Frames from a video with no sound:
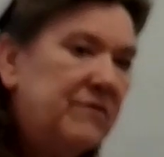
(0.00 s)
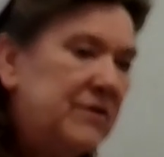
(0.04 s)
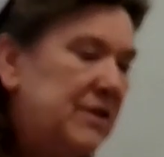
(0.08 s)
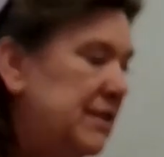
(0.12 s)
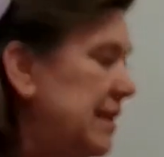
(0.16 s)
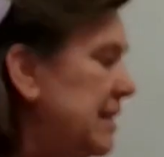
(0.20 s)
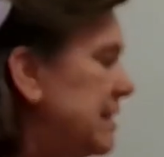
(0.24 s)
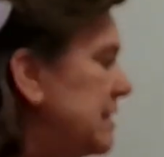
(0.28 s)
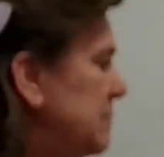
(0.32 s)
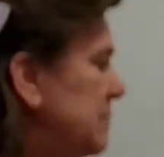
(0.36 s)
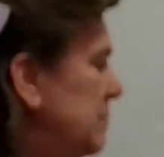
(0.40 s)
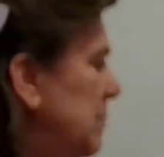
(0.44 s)
the
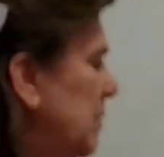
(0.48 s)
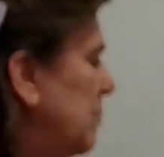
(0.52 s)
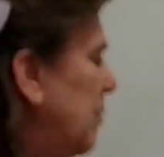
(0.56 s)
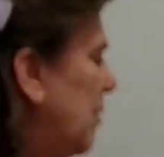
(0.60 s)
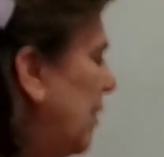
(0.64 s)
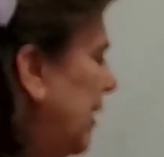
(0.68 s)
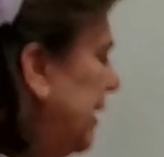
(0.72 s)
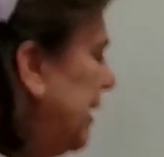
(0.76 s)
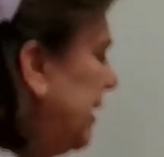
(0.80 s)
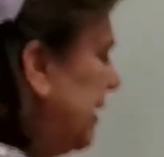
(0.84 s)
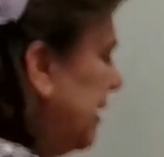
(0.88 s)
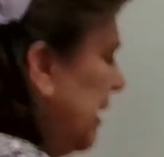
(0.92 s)
decimal
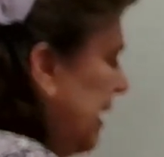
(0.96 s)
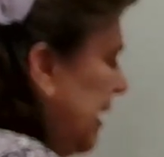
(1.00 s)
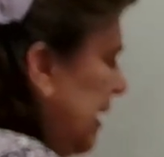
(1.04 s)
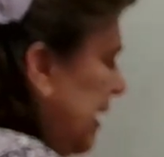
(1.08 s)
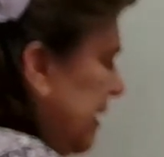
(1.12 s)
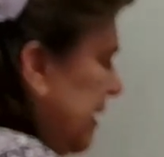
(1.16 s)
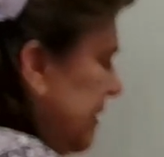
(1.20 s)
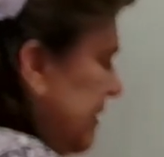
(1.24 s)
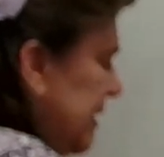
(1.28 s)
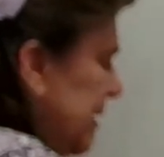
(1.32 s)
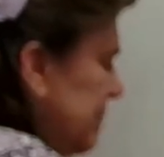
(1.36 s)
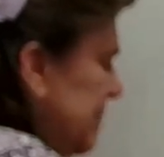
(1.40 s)
point.
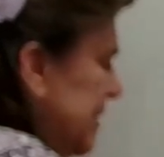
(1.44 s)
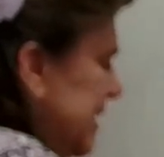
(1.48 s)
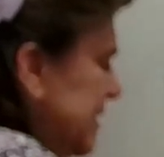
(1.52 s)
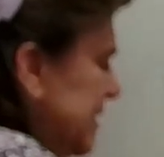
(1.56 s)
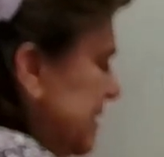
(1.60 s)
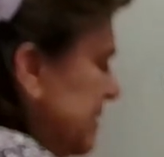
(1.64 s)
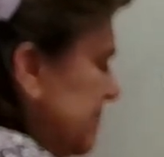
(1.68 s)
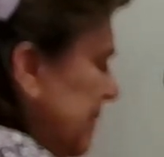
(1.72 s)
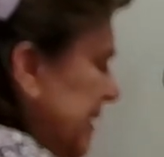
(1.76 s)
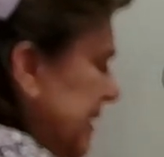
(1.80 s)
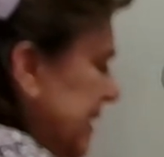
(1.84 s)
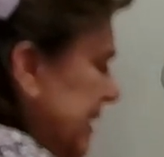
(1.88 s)
That
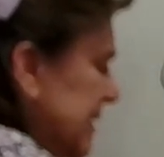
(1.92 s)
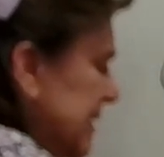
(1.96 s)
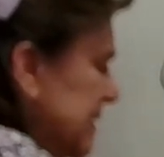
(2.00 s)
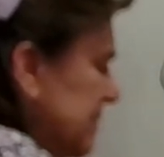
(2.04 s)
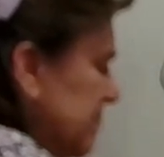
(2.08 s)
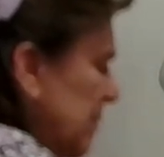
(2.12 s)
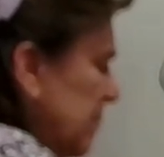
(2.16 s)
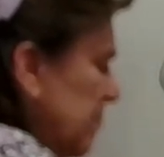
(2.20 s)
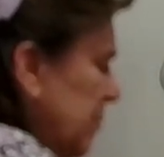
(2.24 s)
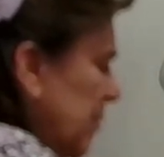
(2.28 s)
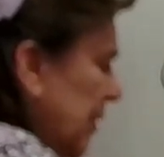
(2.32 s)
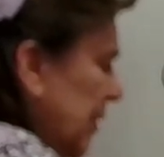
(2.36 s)
means my
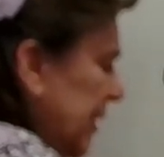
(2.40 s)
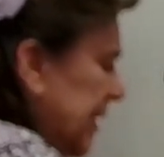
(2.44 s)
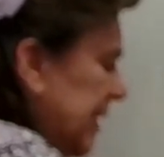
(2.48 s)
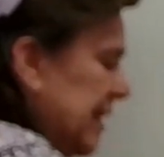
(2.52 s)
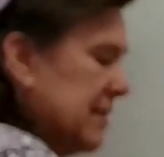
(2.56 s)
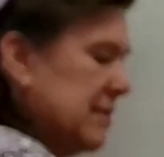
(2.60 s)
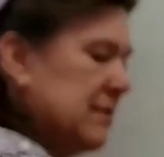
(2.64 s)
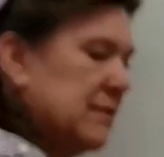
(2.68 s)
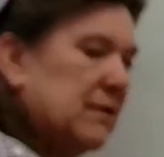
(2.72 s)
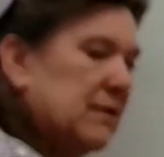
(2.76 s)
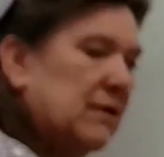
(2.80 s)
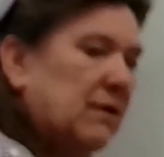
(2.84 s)
decimal point
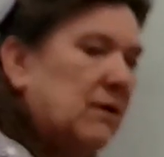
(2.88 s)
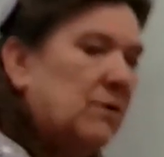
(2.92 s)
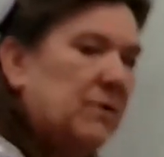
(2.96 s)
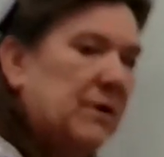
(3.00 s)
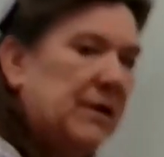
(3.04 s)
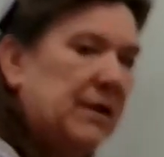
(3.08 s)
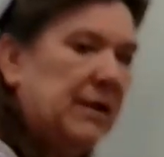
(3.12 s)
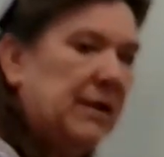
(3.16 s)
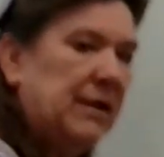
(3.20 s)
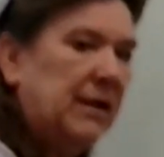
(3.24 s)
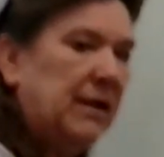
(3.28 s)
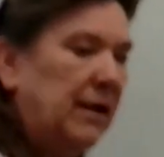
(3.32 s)
has to go
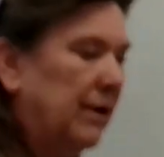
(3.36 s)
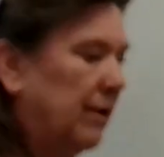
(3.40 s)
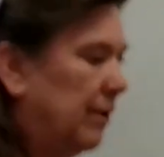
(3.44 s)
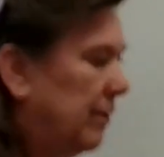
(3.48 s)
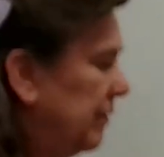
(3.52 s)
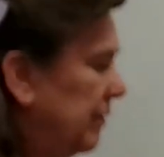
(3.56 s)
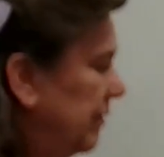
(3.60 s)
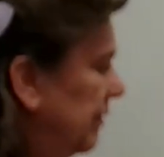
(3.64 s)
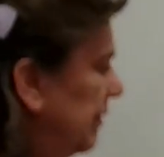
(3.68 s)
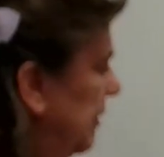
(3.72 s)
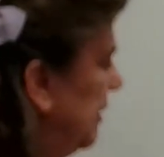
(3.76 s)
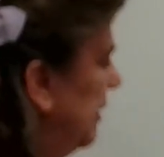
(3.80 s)
in here.
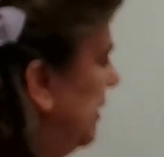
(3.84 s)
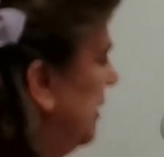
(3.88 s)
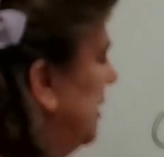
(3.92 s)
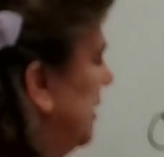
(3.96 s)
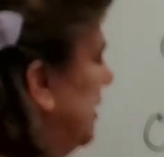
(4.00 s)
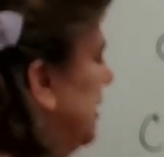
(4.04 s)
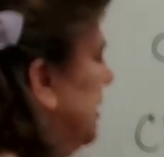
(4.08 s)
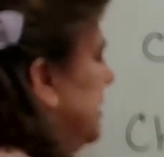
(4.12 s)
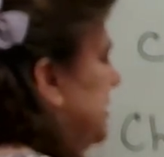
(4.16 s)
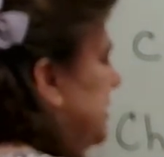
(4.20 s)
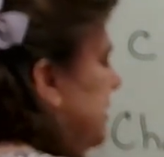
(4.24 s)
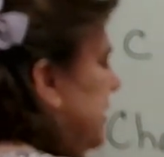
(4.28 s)

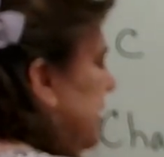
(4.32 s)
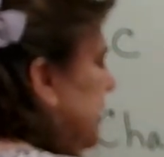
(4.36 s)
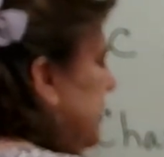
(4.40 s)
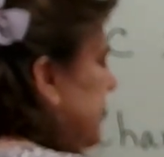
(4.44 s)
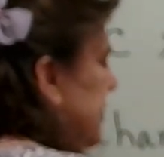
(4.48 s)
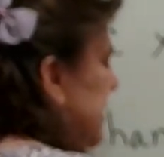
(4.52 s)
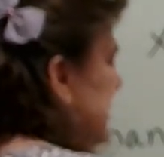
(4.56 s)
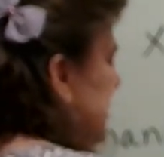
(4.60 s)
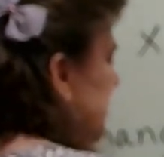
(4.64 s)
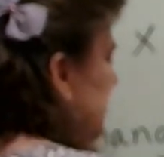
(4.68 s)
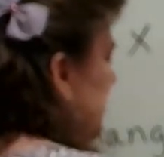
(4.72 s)
So this